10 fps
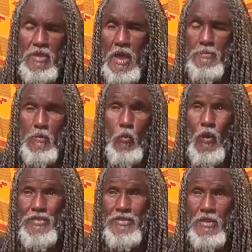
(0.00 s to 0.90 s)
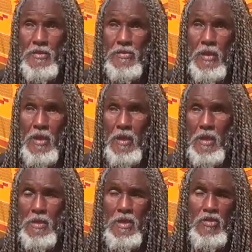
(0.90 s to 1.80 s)
types of questions
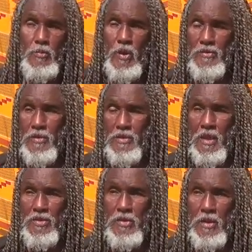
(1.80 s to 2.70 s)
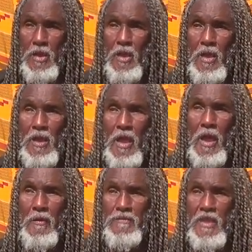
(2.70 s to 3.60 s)
in this presentation and
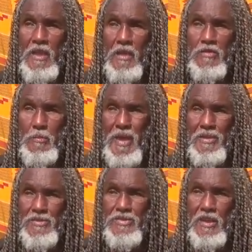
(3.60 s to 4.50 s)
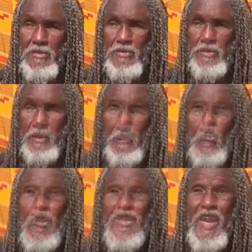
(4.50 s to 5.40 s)
have things make sense.
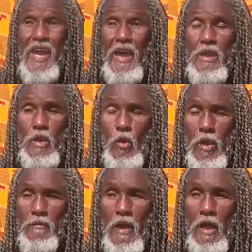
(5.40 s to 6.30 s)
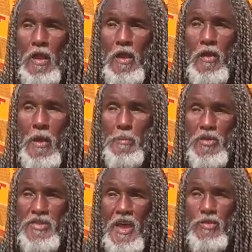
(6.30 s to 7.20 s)
We can, though, give a clear and
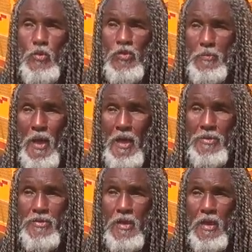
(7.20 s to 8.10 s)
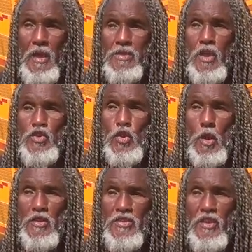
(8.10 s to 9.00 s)
precise response that should
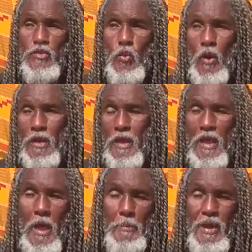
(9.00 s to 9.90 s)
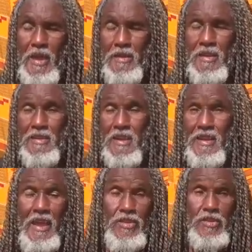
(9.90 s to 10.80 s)
assist one in comprehending the
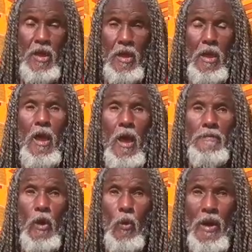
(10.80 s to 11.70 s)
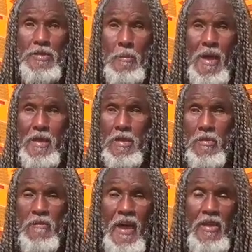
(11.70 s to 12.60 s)
nature of the Kwatamani
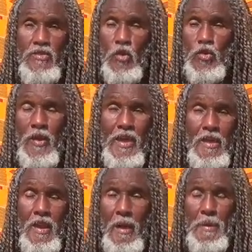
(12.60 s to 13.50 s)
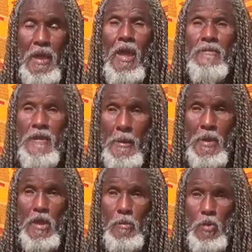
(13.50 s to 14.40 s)
Divine Socioeconomic
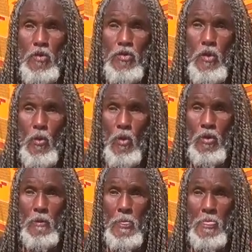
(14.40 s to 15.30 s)
Family Community Order.